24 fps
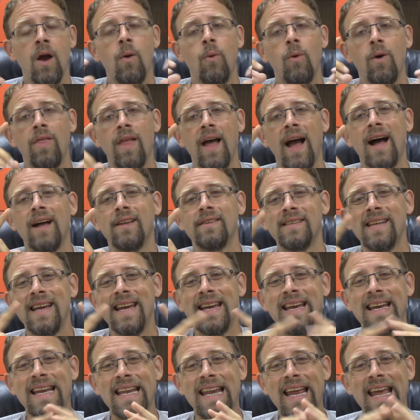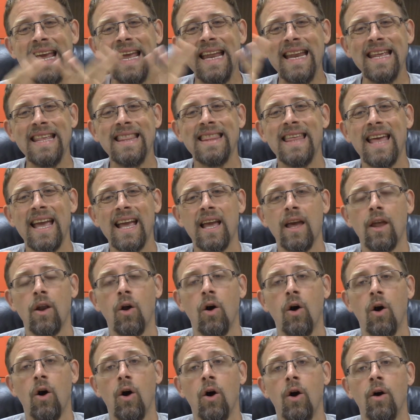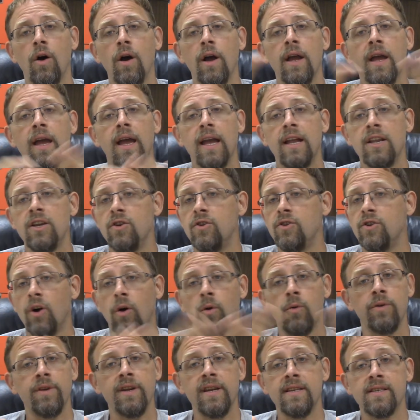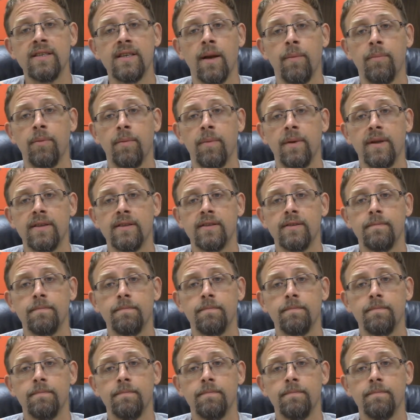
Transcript: without taking anything at all, and you don't need supplements.